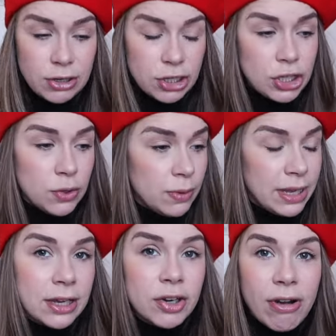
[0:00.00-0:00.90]

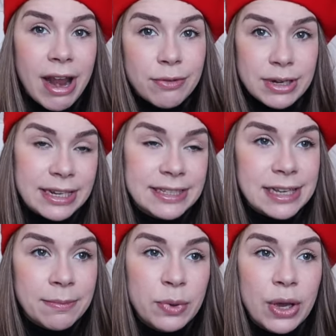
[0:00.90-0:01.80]
queuing, crowding
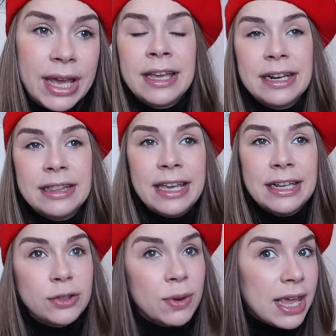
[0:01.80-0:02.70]
somewhere. And in the
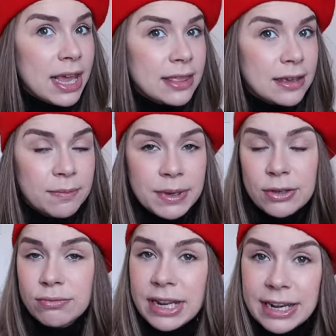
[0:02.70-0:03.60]
end you hear them, but
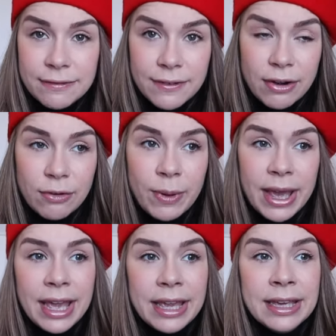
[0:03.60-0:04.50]
you're really far
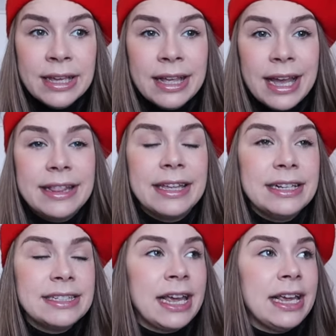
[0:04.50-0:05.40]
away. And then
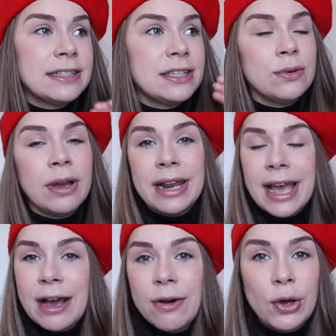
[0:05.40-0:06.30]
it takes you an
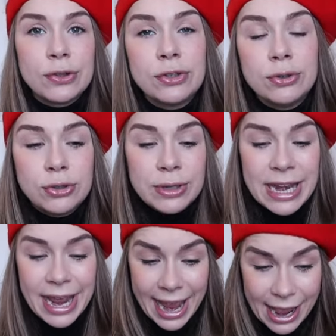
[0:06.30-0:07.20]
hour or two to
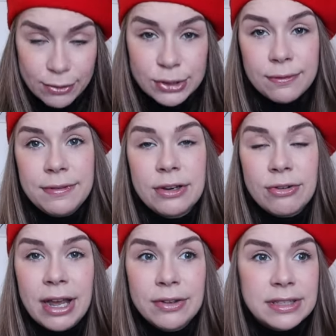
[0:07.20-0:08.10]
get out of the
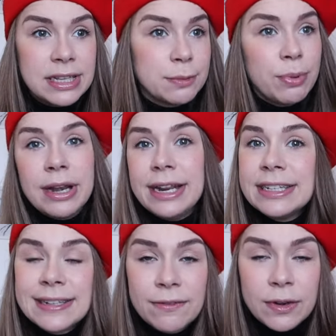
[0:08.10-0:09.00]
crowds and there's
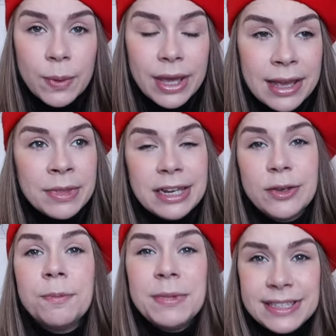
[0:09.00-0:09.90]
police everywhere and
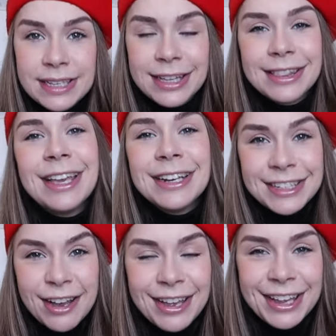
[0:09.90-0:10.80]
you're missing the
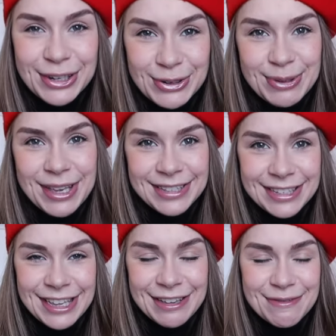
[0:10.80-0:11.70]
entire New Year's
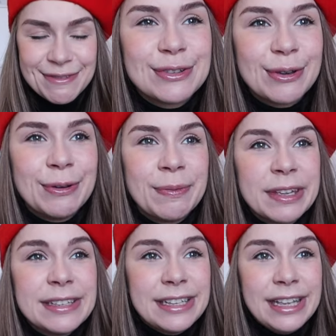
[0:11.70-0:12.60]
Eve. So
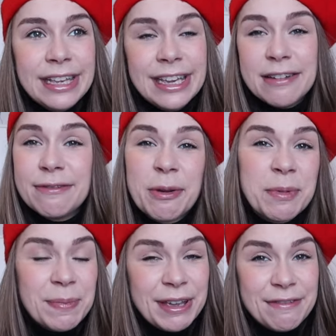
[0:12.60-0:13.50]
seeing it
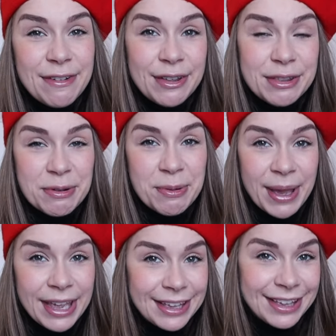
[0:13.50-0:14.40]
from a bit further away,